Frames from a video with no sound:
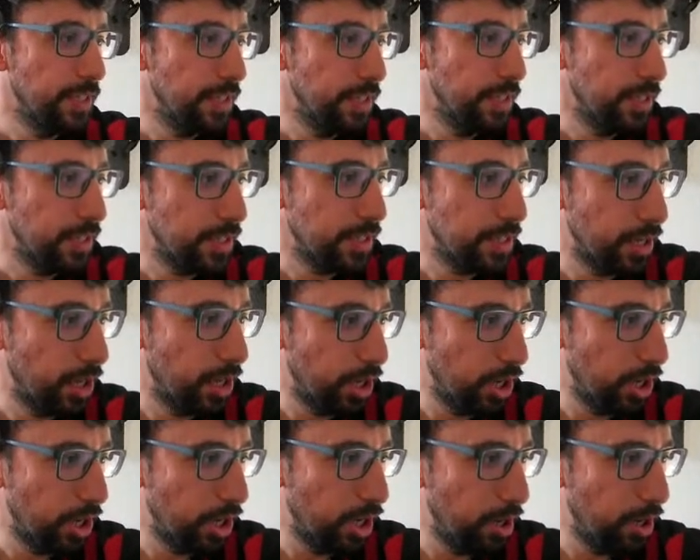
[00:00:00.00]

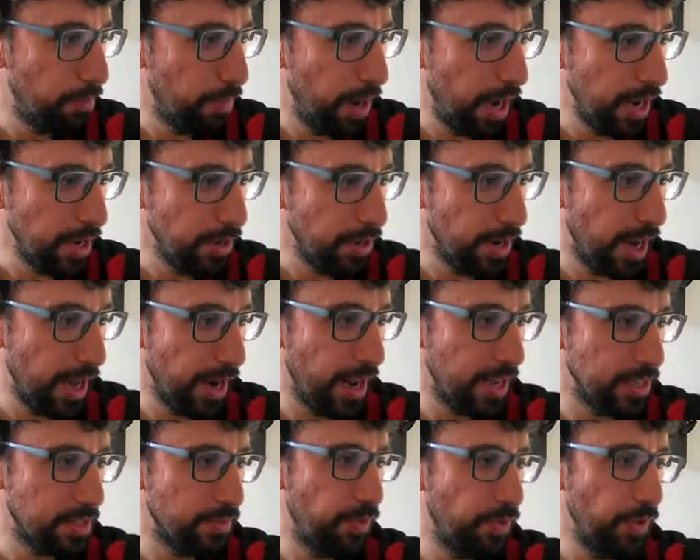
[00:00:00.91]
So Man United
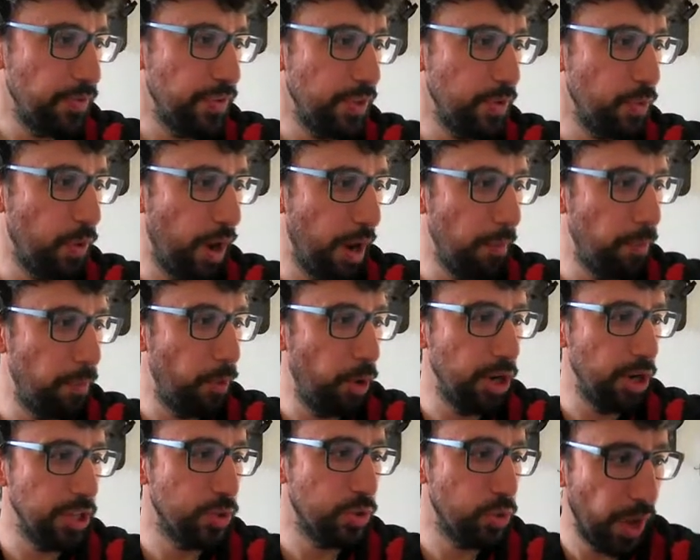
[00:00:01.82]
has
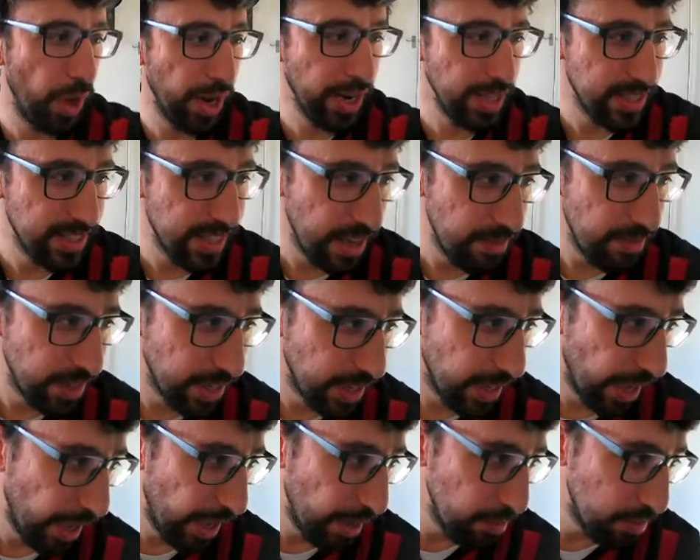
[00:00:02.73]
51.27
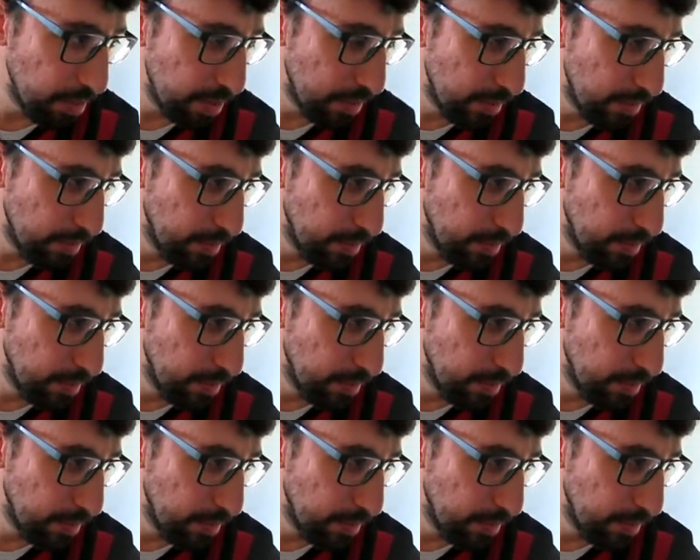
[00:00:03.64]
games.